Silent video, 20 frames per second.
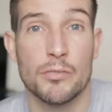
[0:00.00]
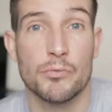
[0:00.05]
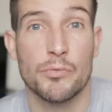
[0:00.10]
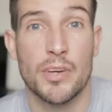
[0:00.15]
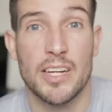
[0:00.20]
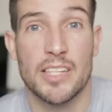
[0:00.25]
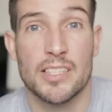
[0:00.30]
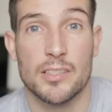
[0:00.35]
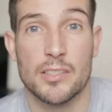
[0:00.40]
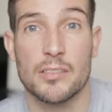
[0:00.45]

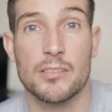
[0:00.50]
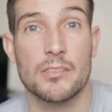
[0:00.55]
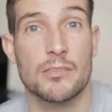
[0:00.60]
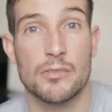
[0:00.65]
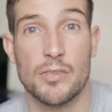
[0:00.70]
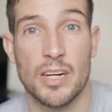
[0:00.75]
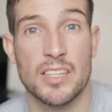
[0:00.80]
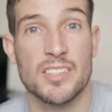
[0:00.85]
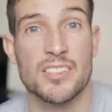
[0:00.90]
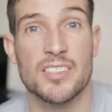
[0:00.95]
risk
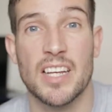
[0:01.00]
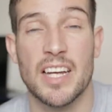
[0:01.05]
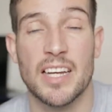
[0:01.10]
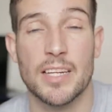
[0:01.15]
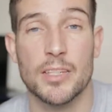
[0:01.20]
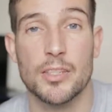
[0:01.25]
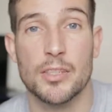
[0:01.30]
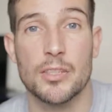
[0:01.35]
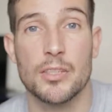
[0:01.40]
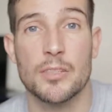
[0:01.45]

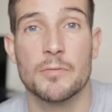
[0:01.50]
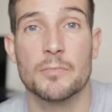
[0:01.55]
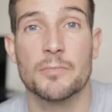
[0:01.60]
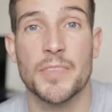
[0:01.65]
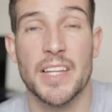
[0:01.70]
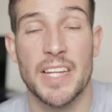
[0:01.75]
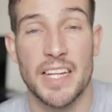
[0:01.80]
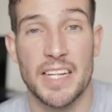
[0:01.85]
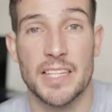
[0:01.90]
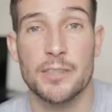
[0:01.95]
transection.
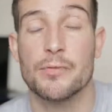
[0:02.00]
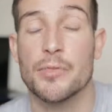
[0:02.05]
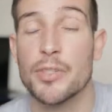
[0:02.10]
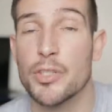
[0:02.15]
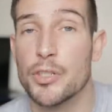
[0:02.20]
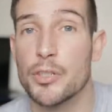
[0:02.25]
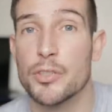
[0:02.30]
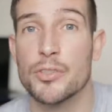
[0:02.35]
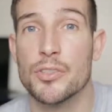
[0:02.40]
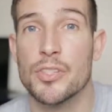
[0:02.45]
It is
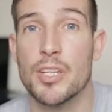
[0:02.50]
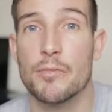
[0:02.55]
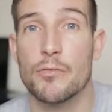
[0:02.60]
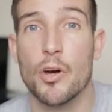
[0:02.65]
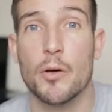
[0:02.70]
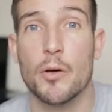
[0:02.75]
reduced in